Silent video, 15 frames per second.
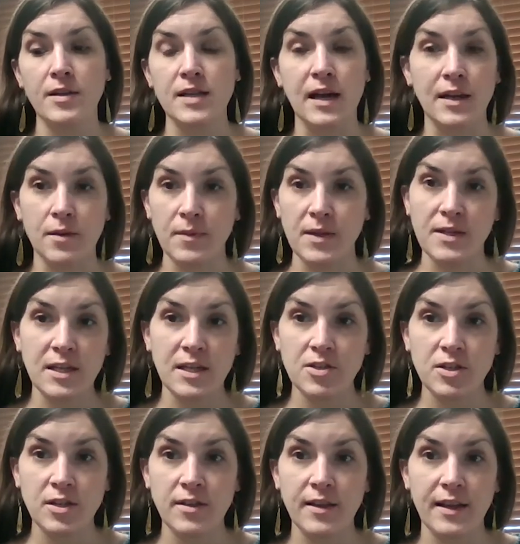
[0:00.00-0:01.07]

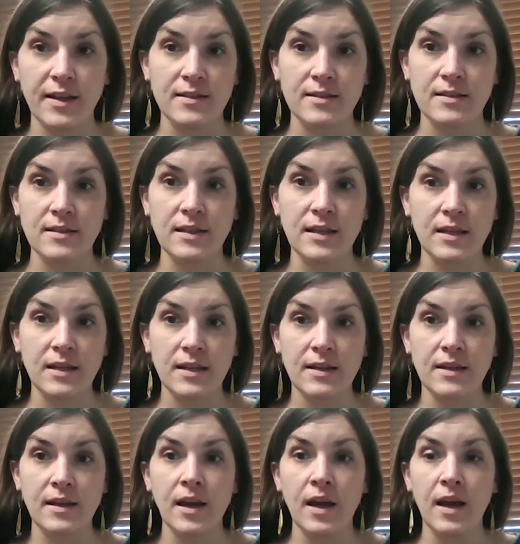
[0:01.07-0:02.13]
documentation that is
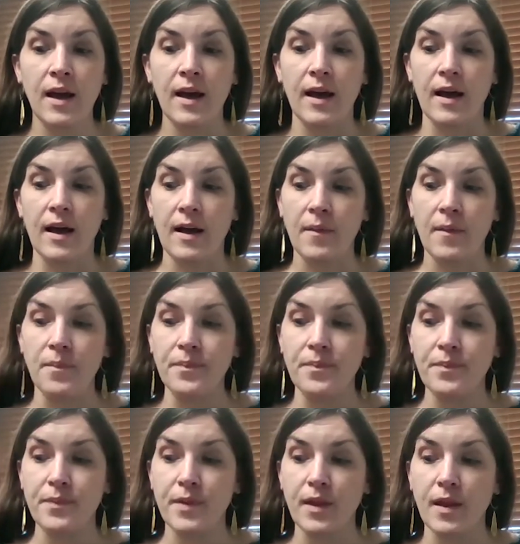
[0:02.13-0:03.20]
needed, um,
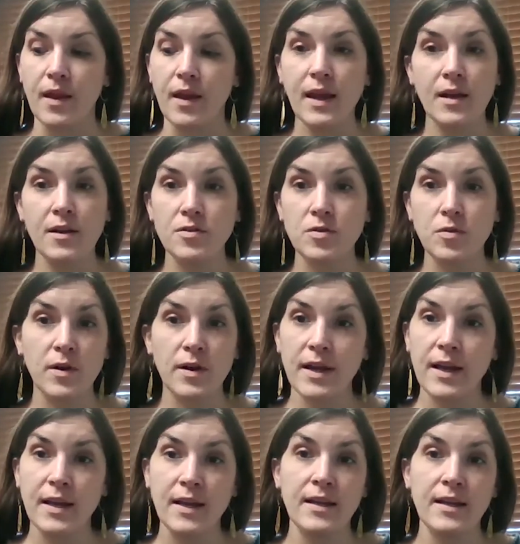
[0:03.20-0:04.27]
and or
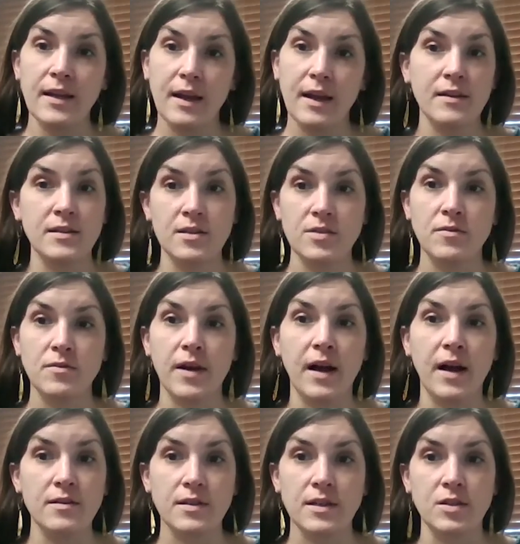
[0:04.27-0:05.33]
getting connected
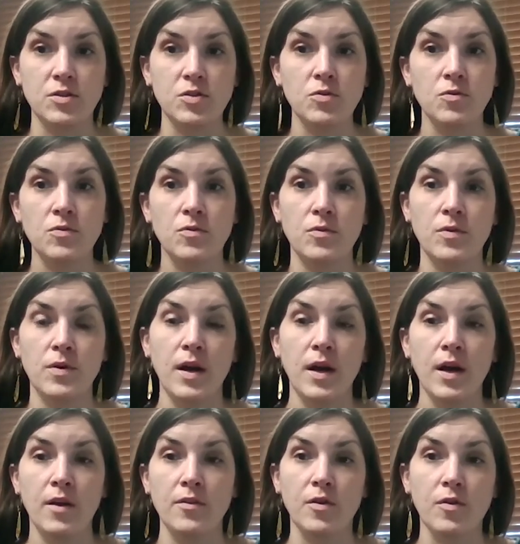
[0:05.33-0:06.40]
directly to
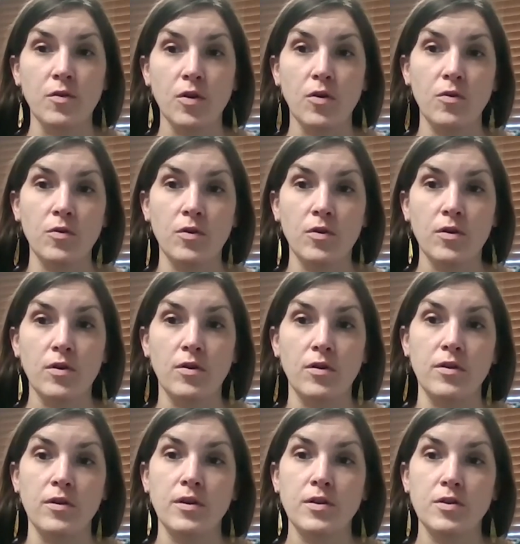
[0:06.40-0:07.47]
the
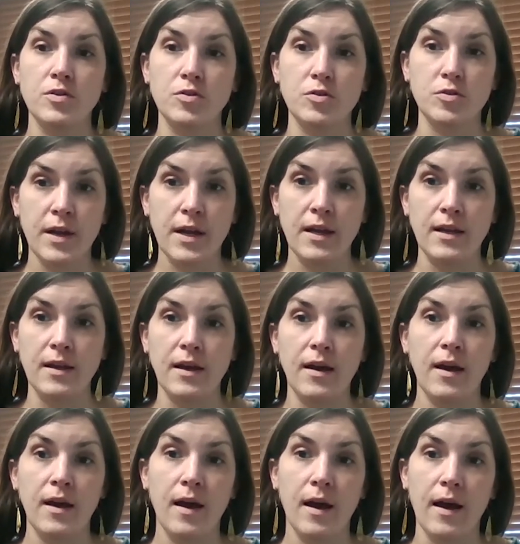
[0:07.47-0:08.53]
local trade
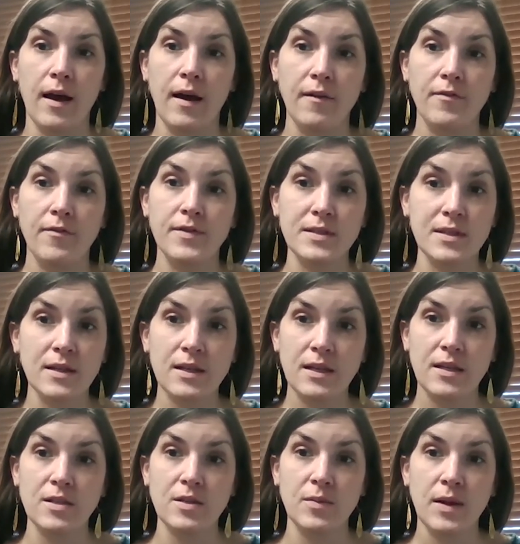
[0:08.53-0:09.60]
uh,
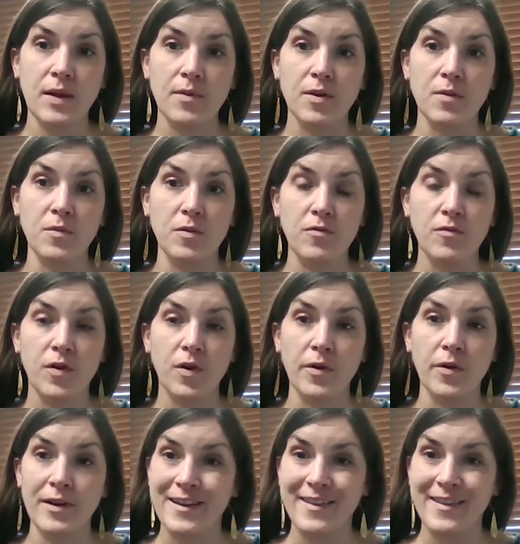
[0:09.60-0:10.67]
facility to be able to move
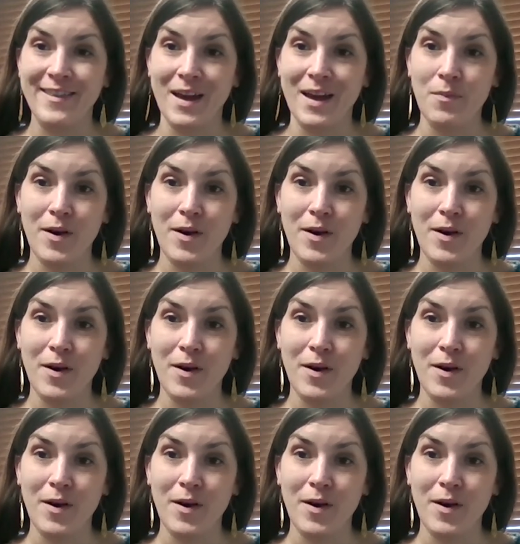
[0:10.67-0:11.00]
forward in that